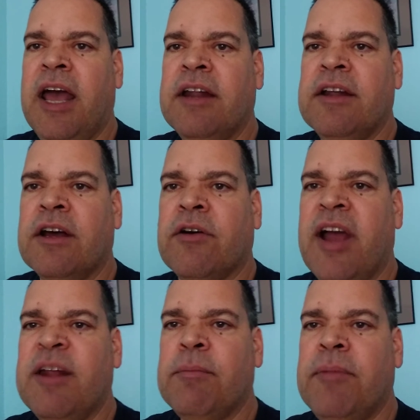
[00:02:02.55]
and uh,
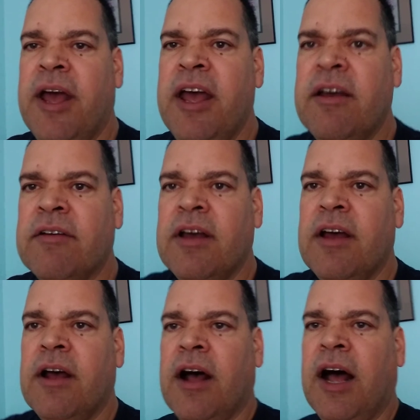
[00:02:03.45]
Granite Bay,
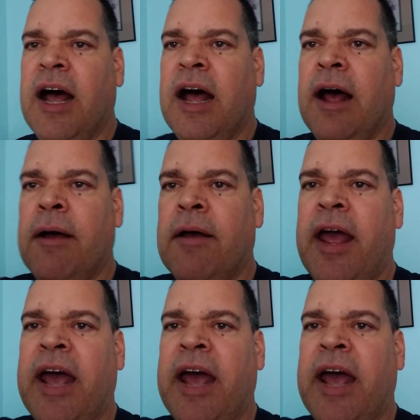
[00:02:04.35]
uh,